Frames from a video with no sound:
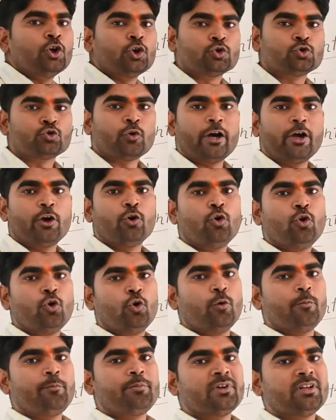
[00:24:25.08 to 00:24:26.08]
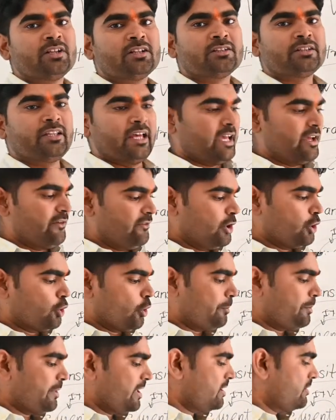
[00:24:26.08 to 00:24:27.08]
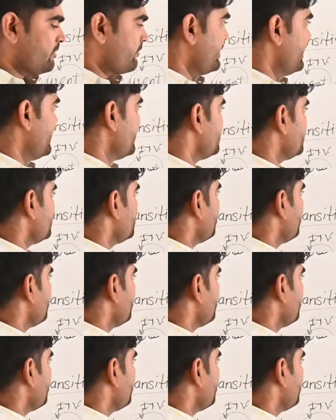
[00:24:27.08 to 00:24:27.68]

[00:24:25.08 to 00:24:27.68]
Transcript: So I hope that every topic related